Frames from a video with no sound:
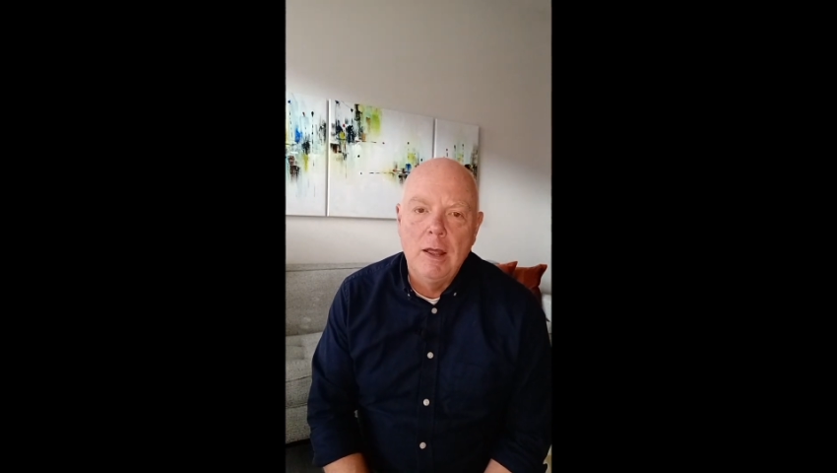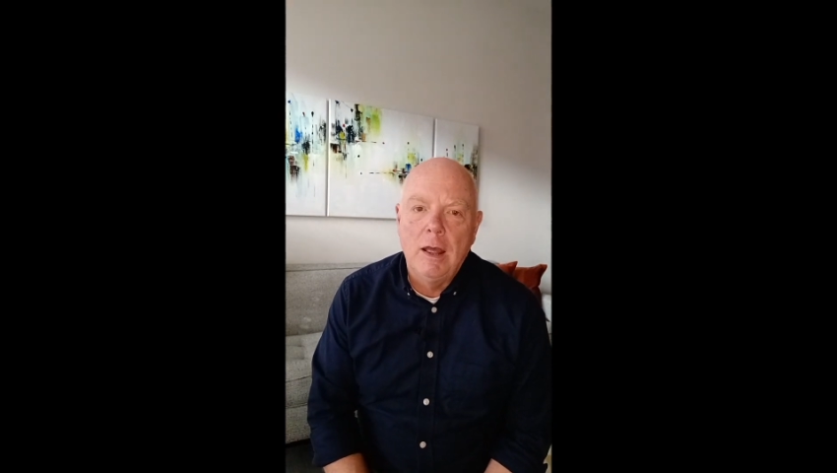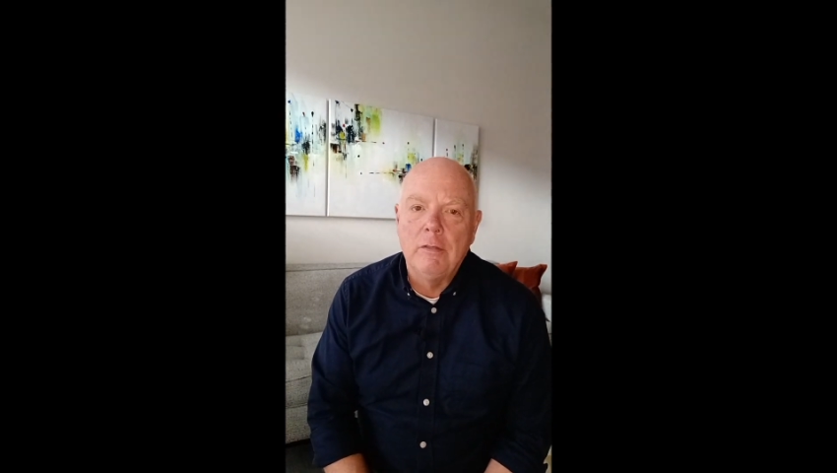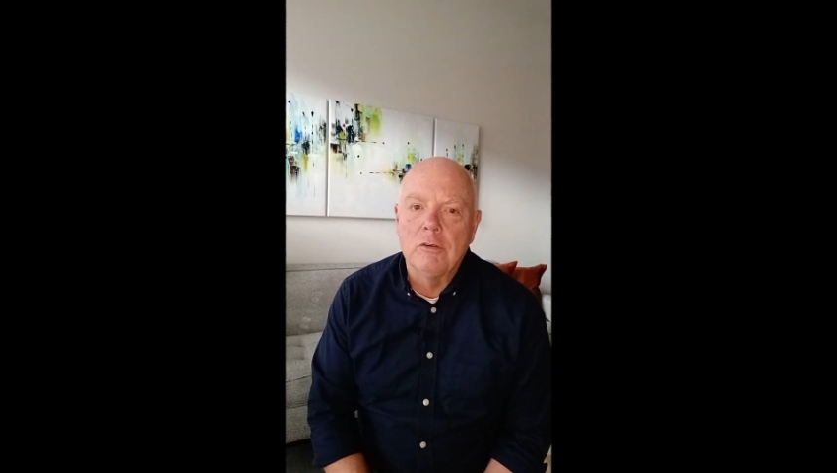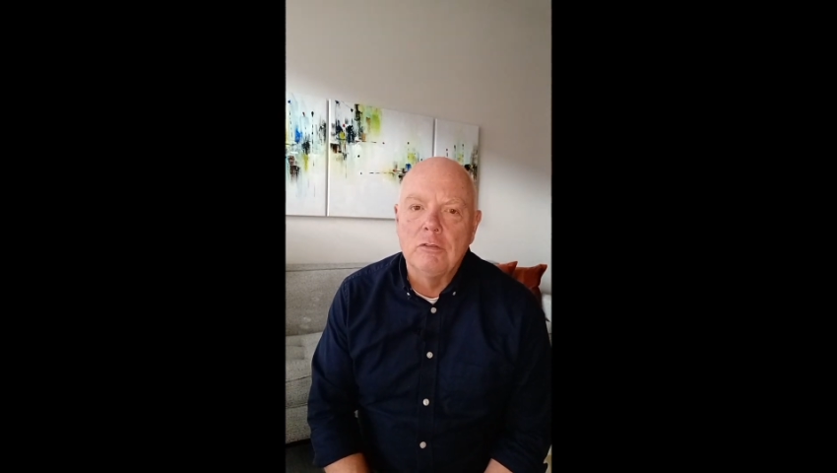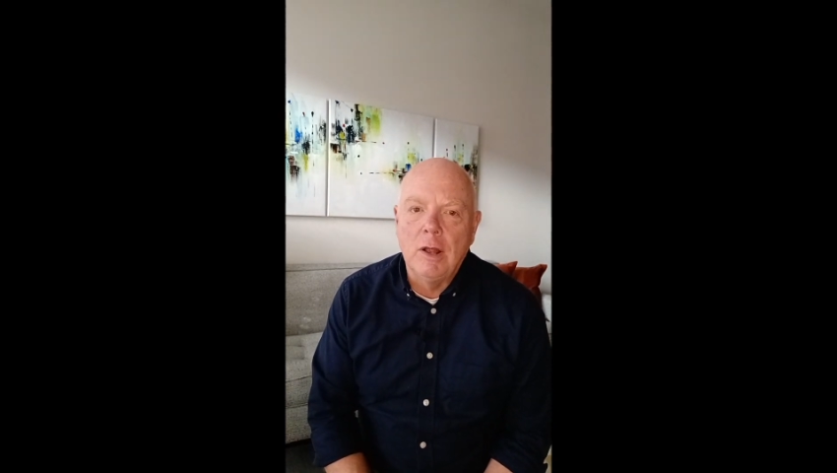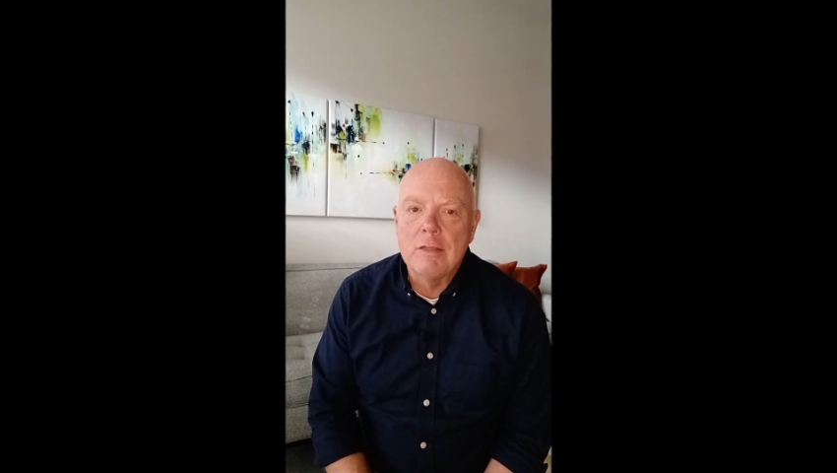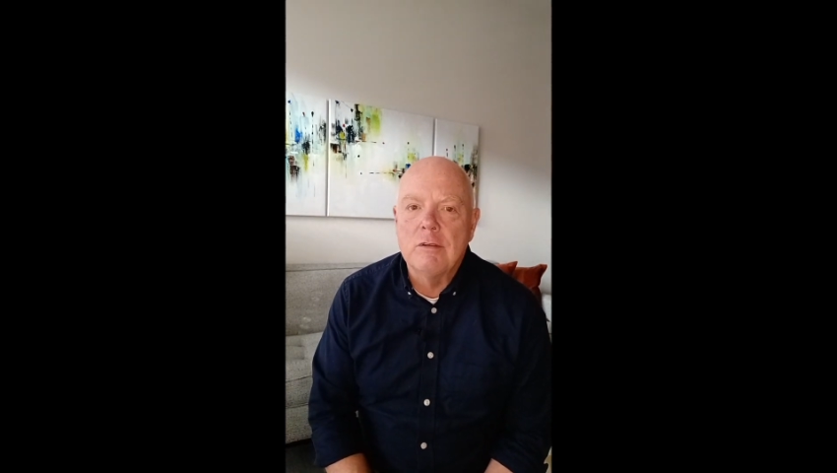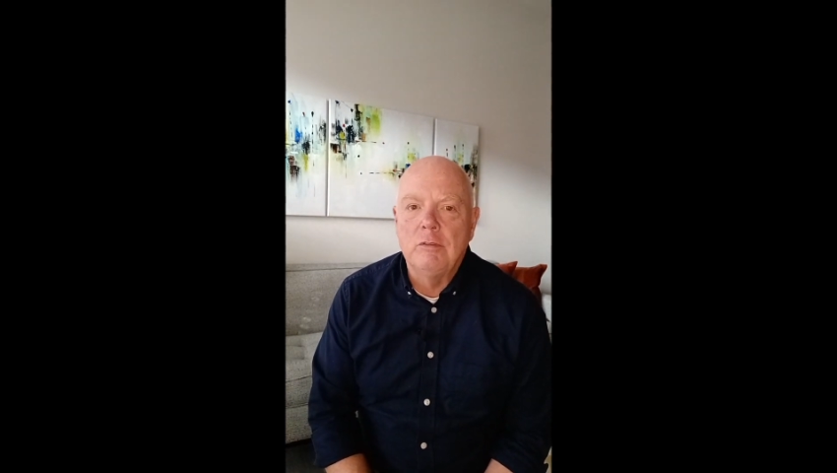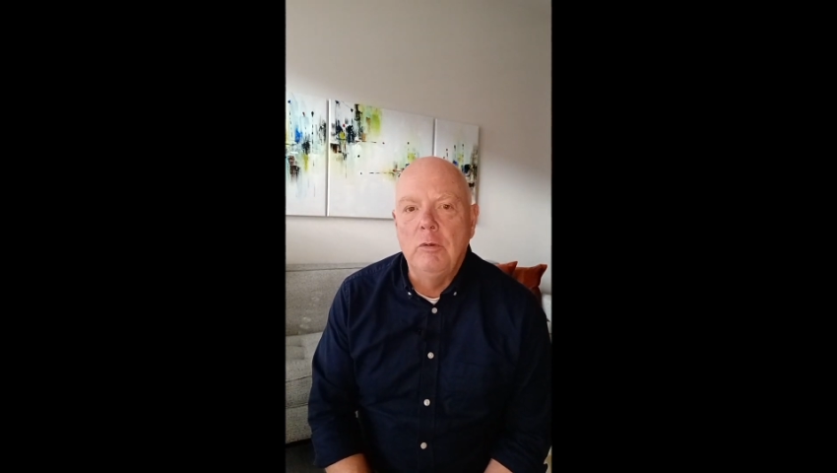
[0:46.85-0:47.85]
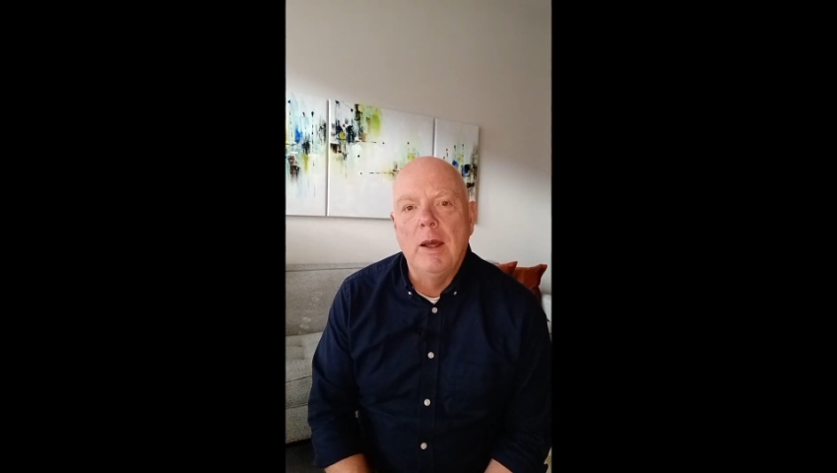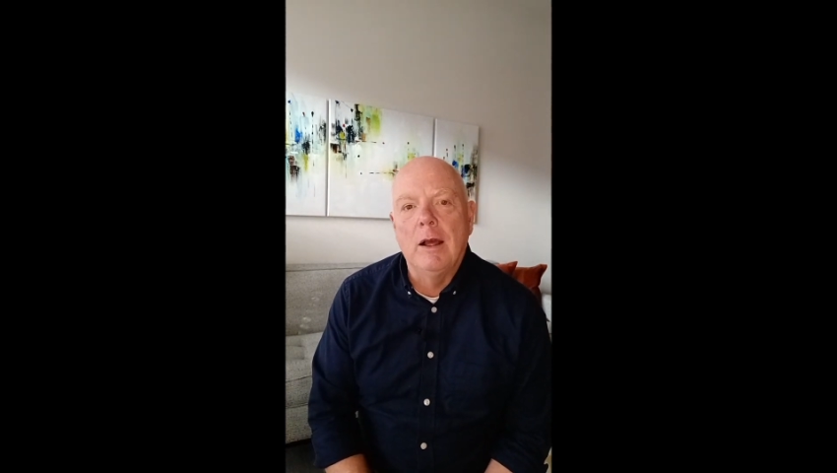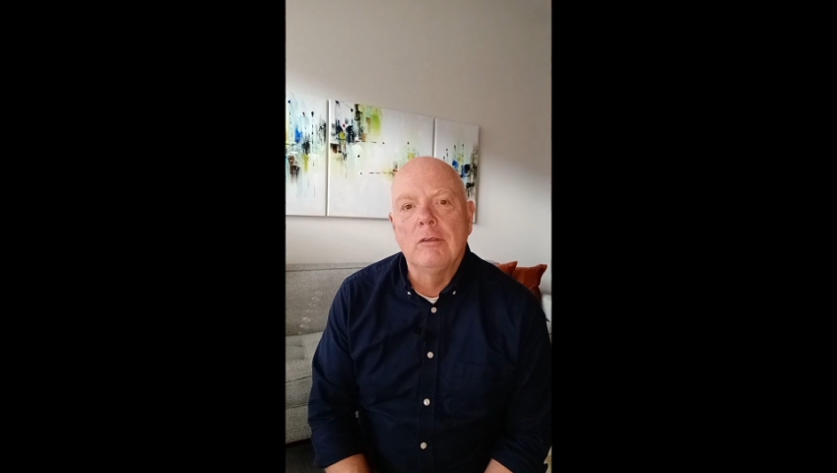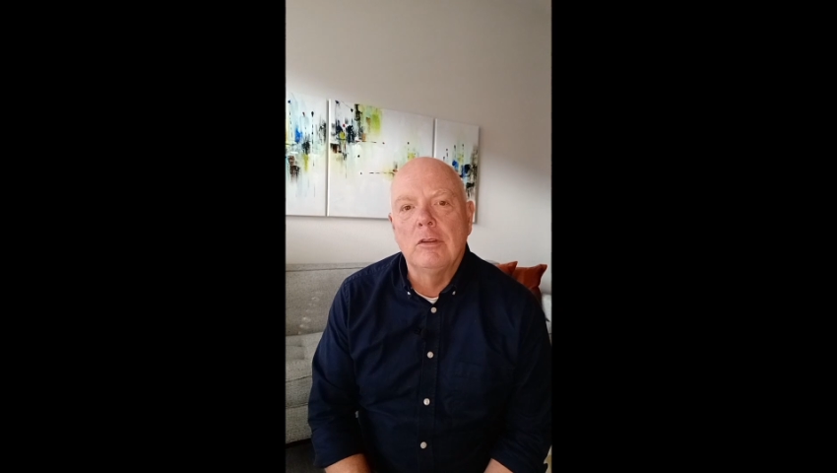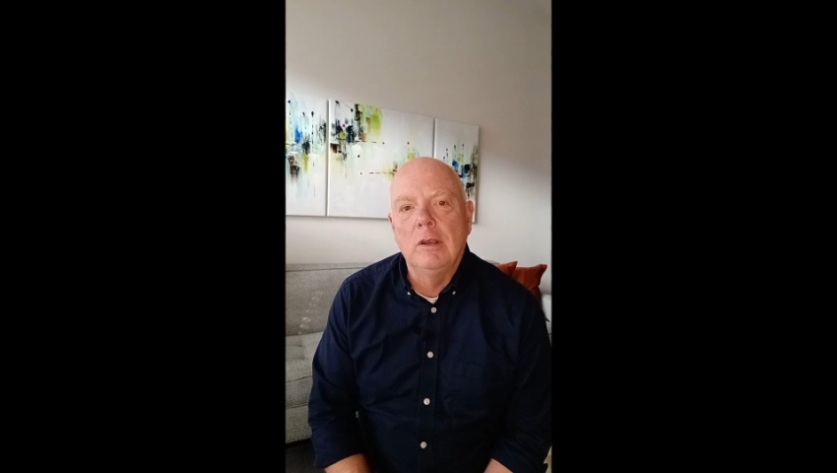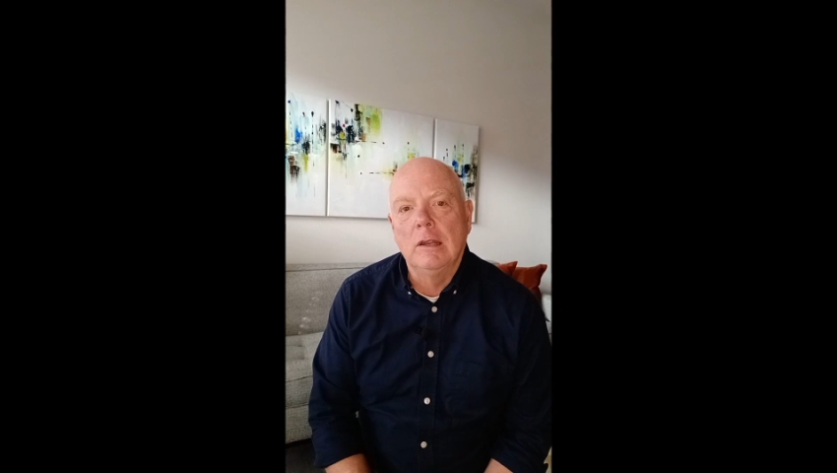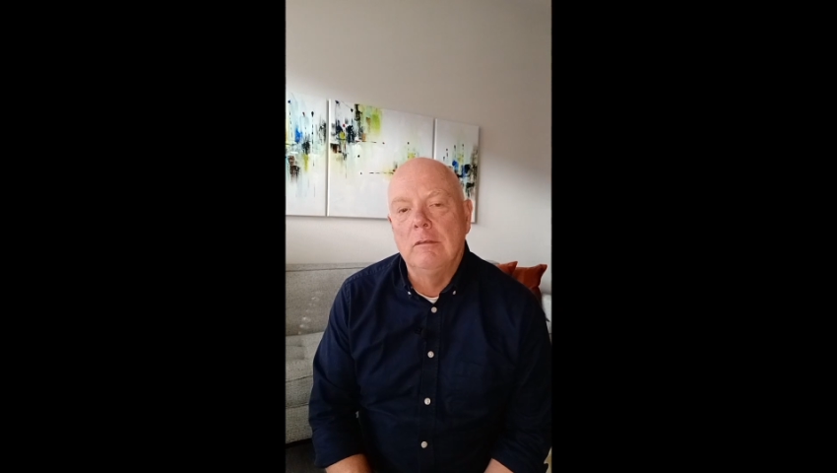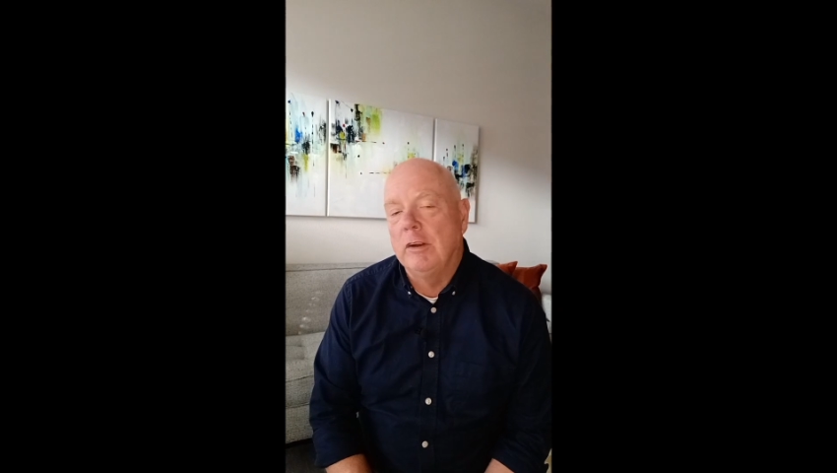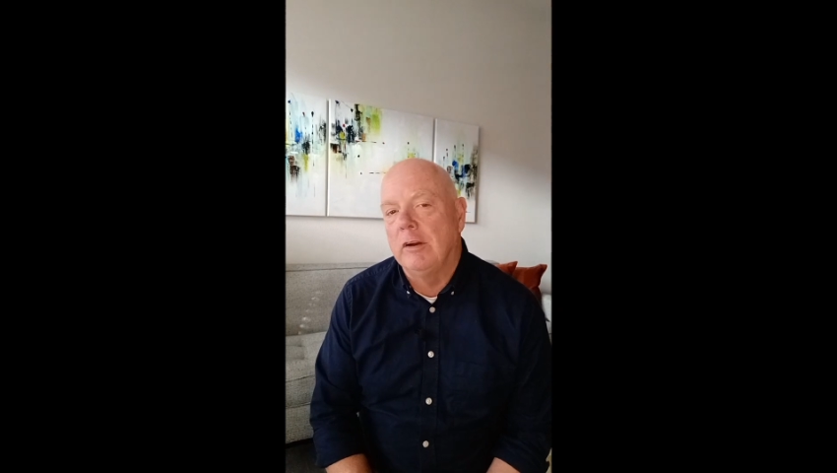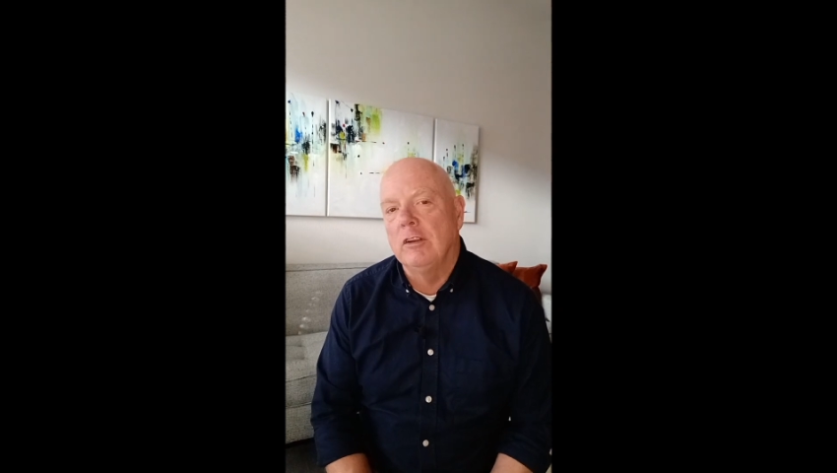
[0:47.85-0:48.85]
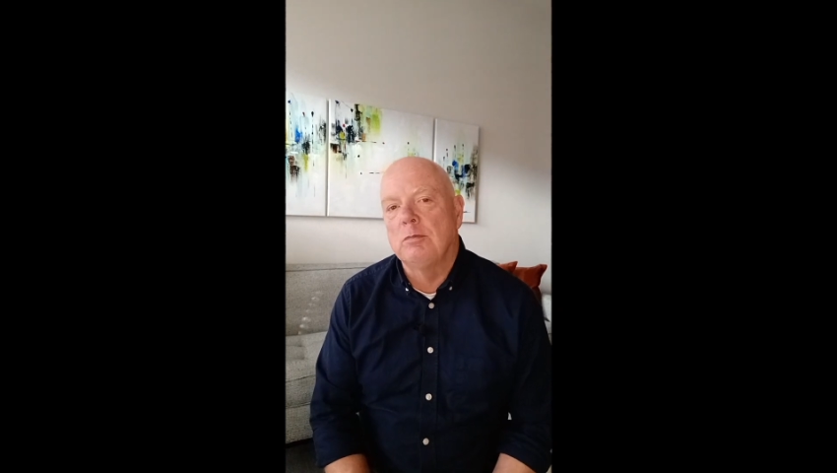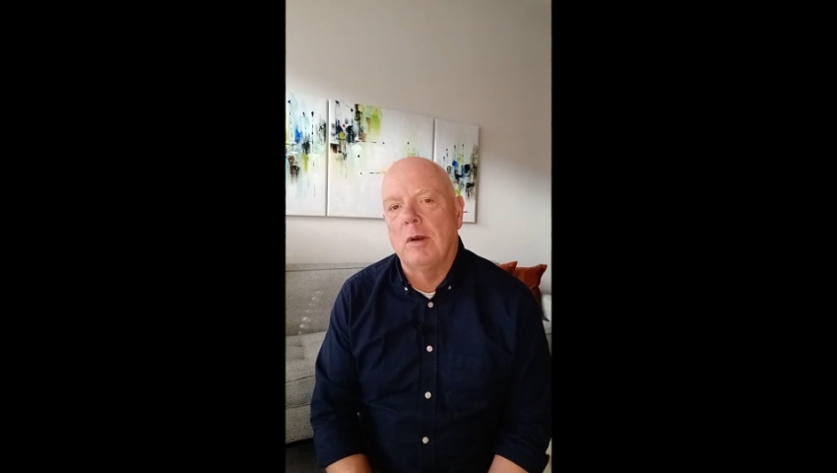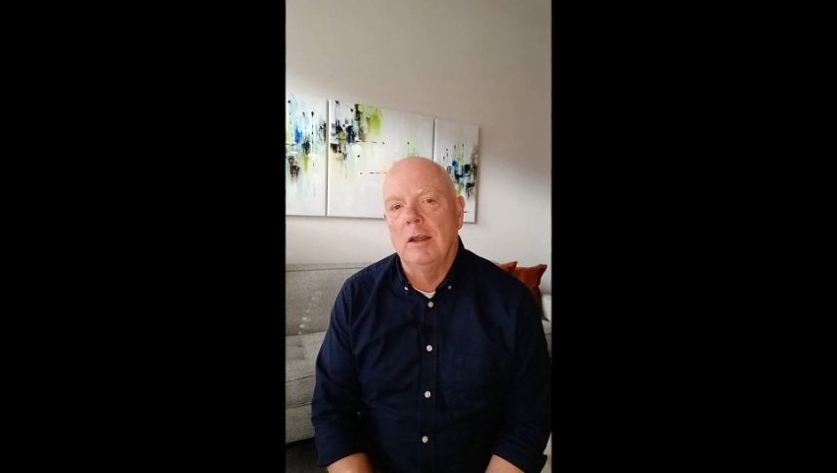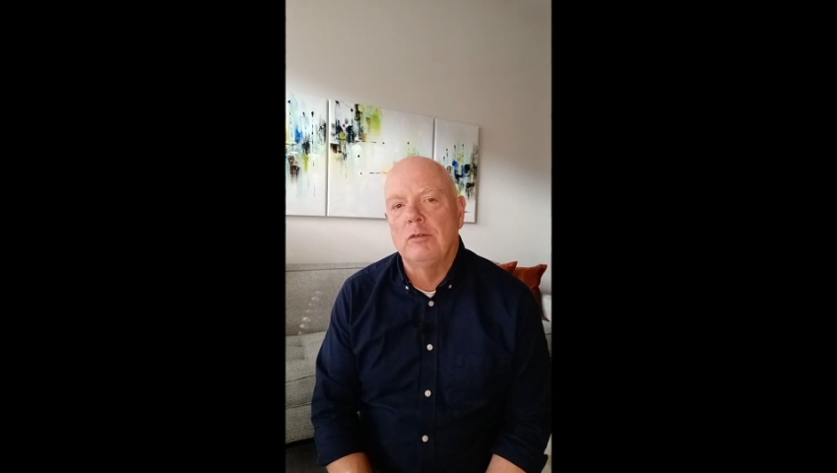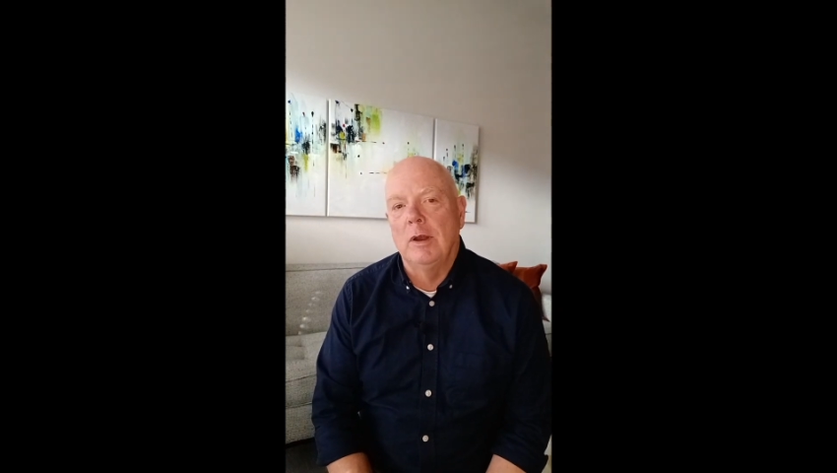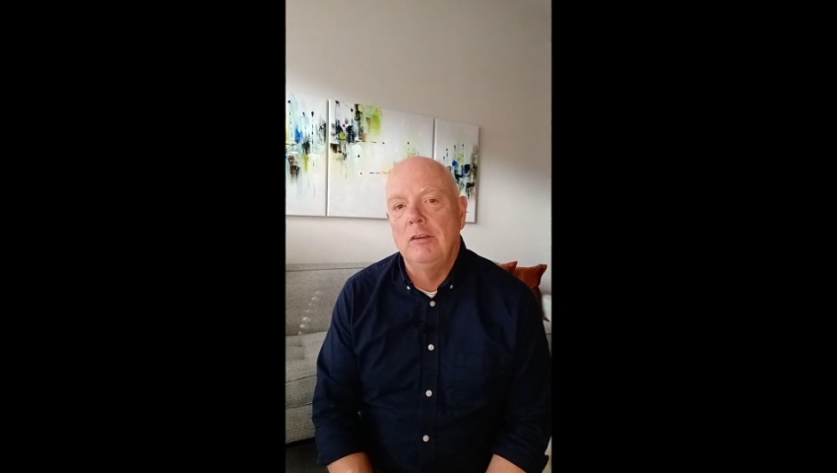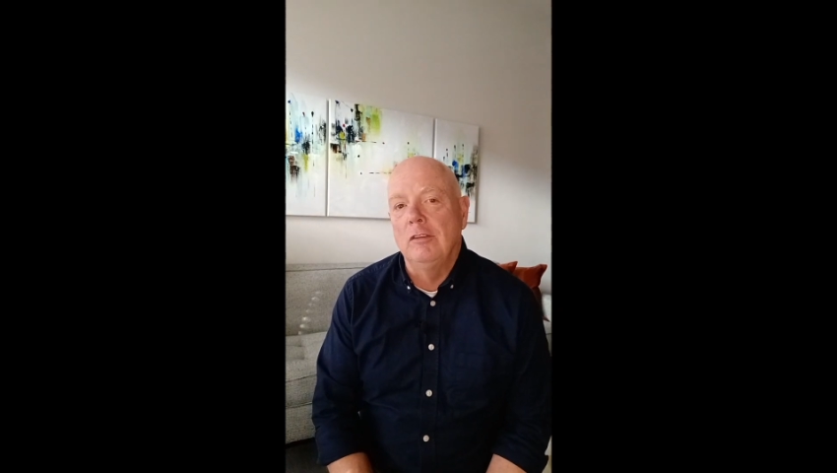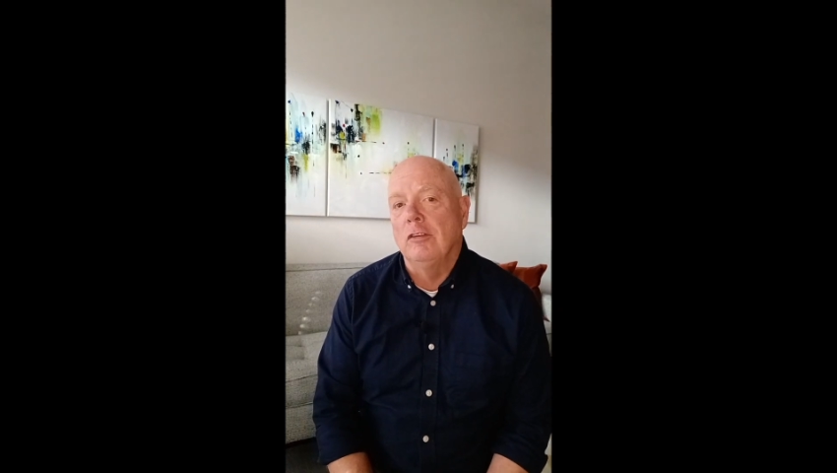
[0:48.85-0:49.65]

and there's lots of new housing in various price ranges,